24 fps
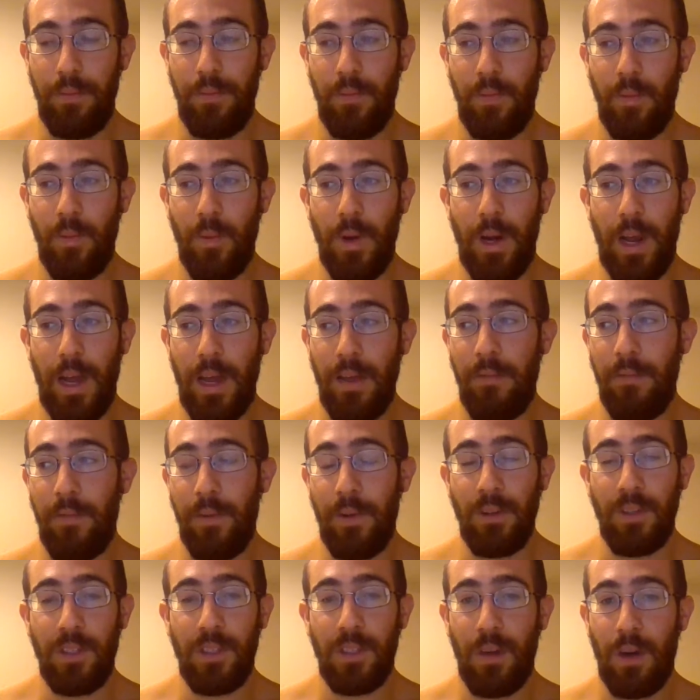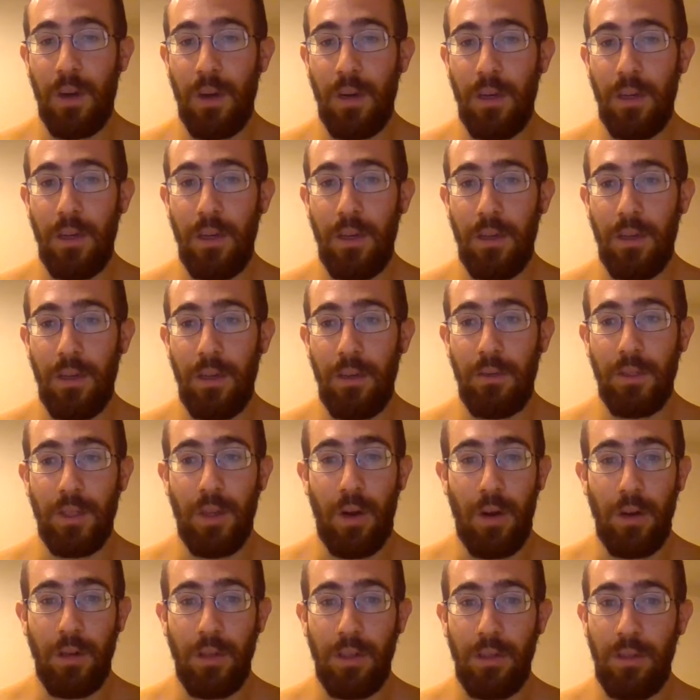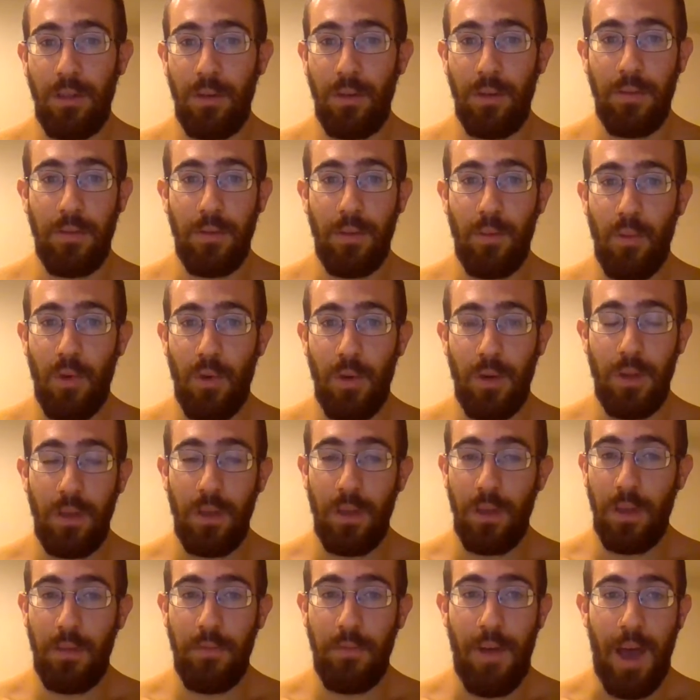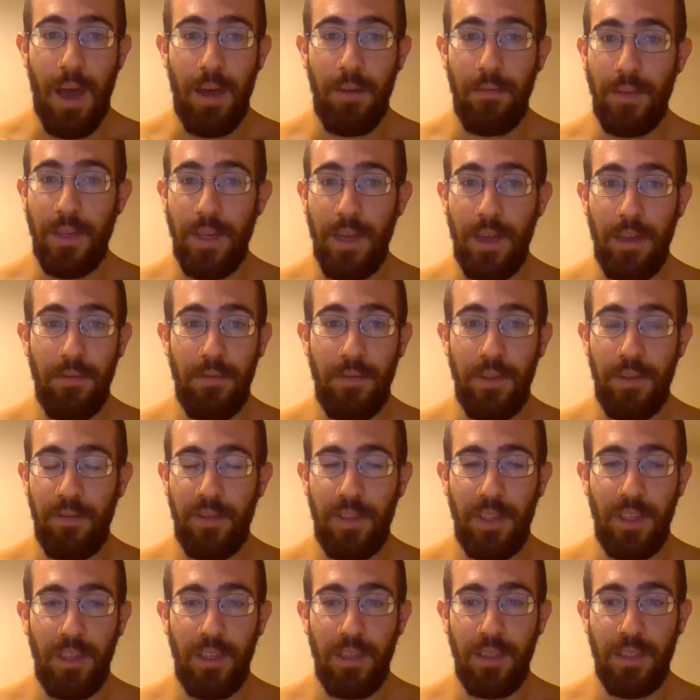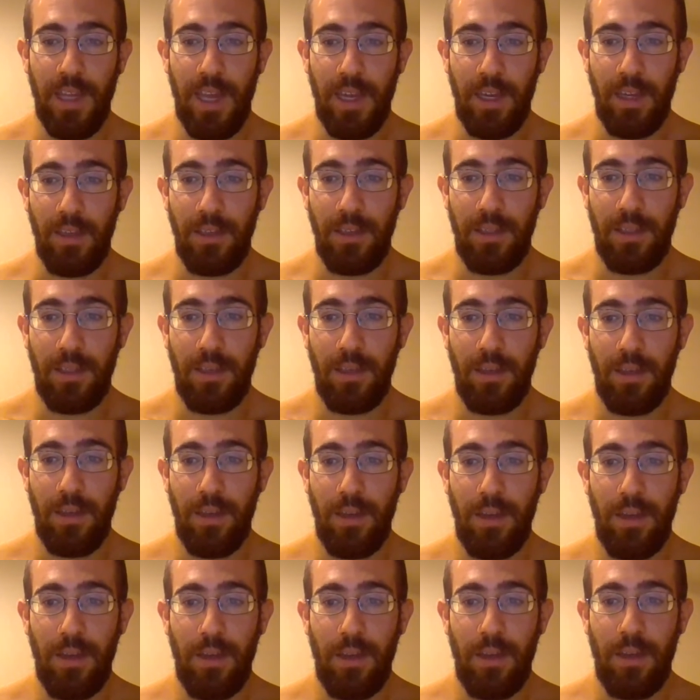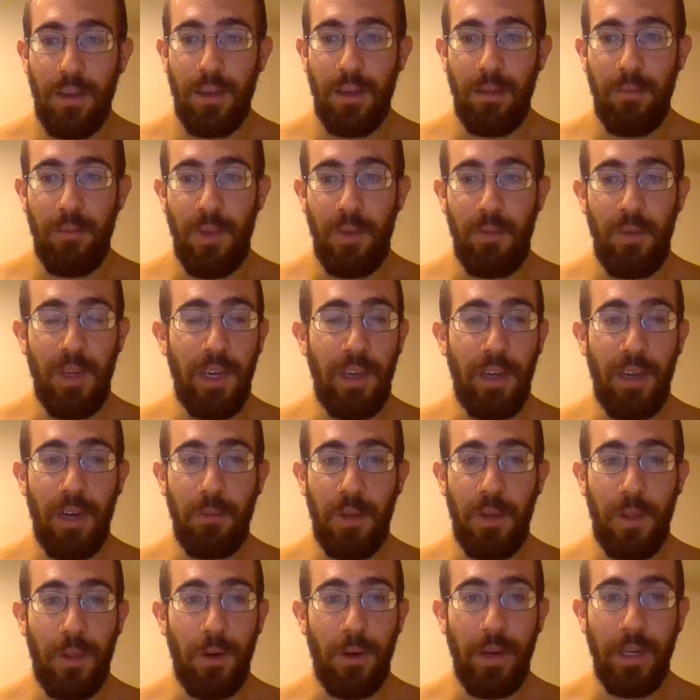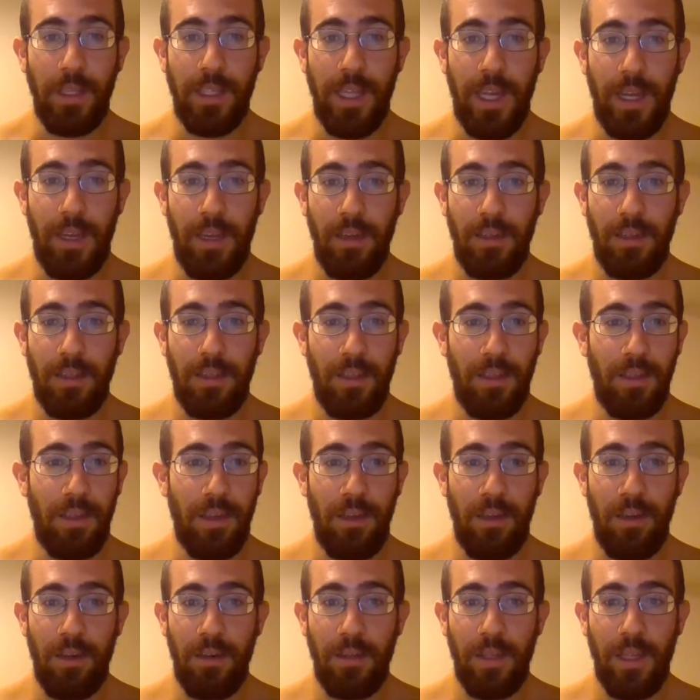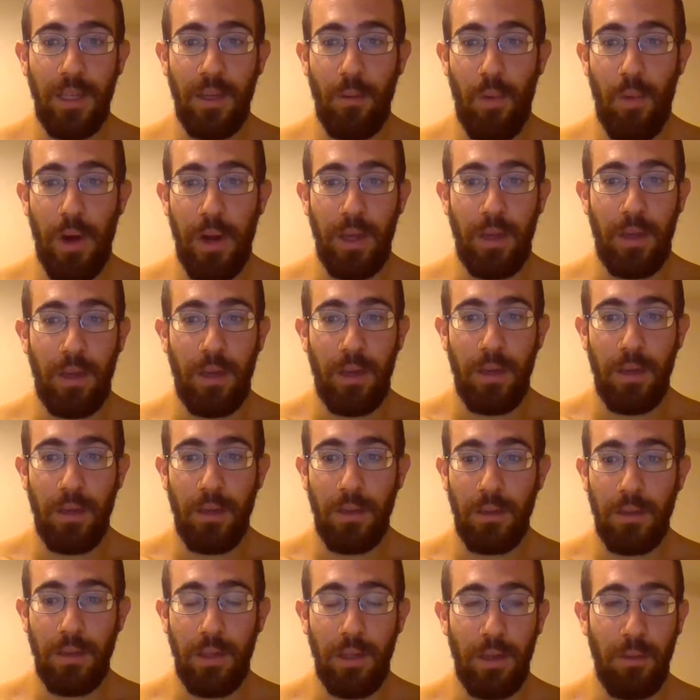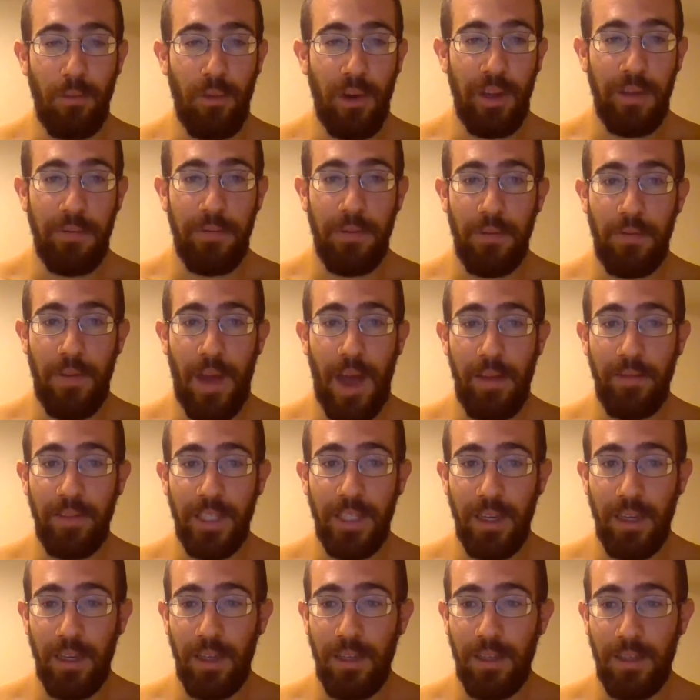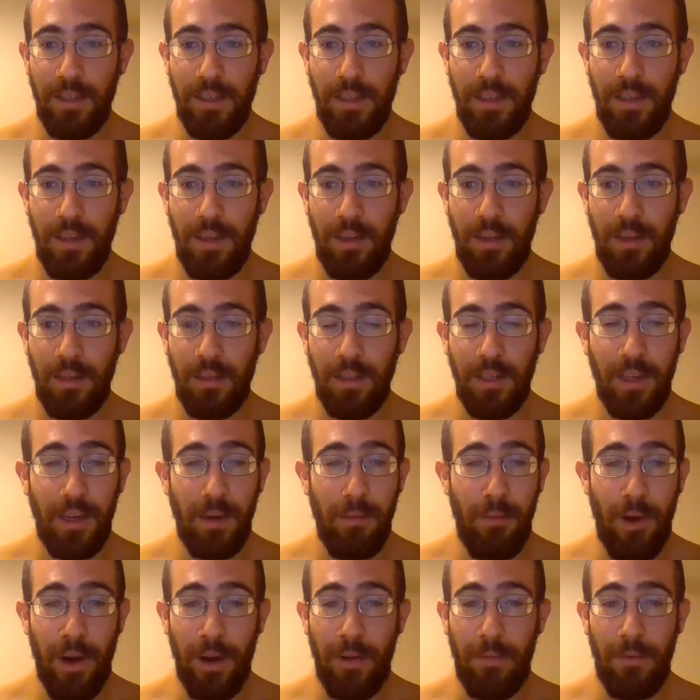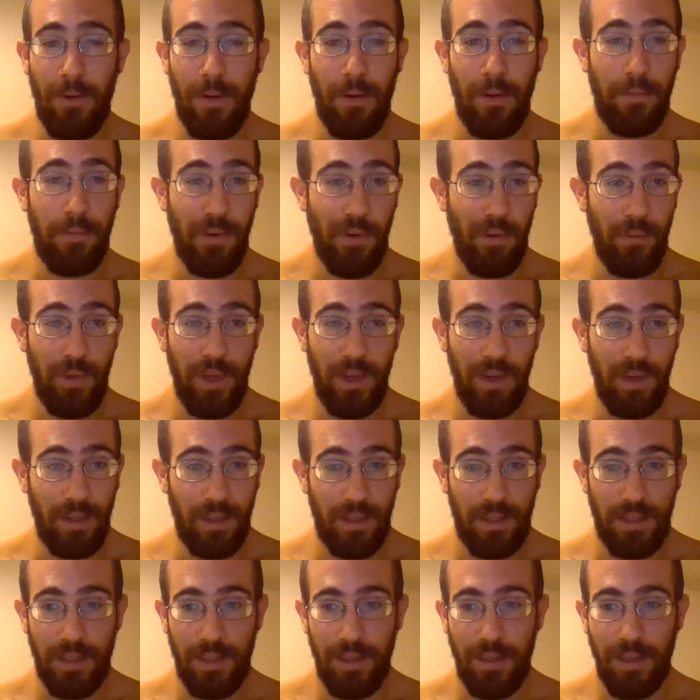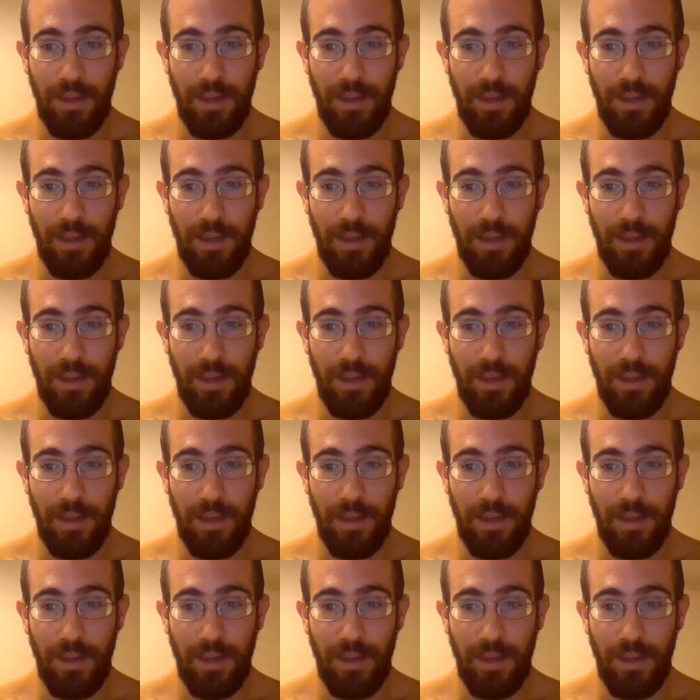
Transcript: when I first started, it was hard to do it for more than like 5, 10, 15 seconds. Maybe I get up to 30 seconds, and then, take a break. Take a break for 5 seconds. Take a break for a few minutes.